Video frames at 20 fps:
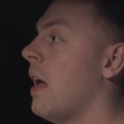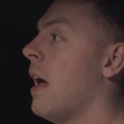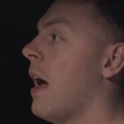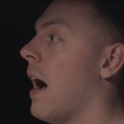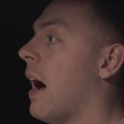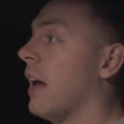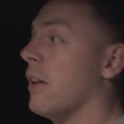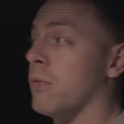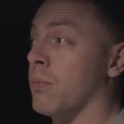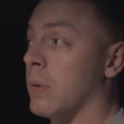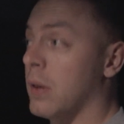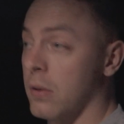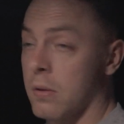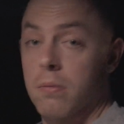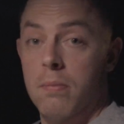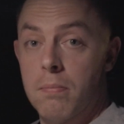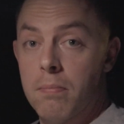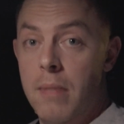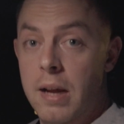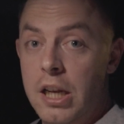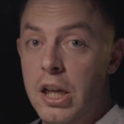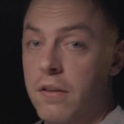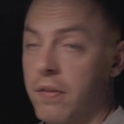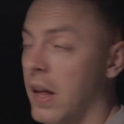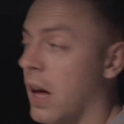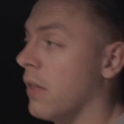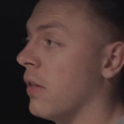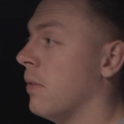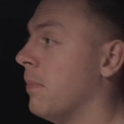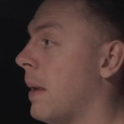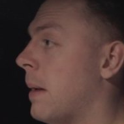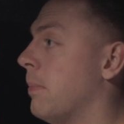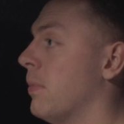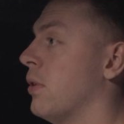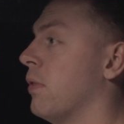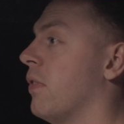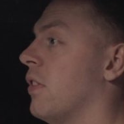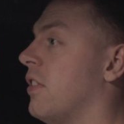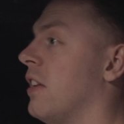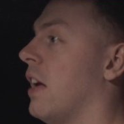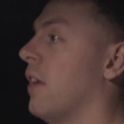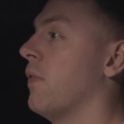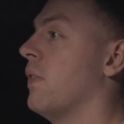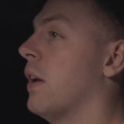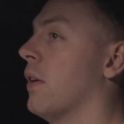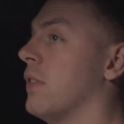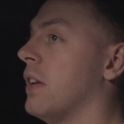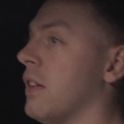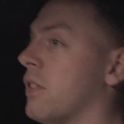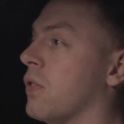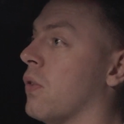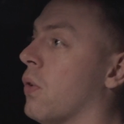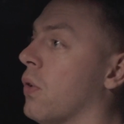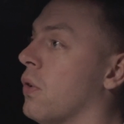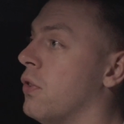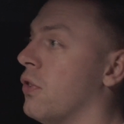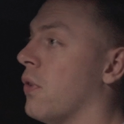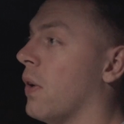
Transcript: as will many of the other members of the TFNL Discord.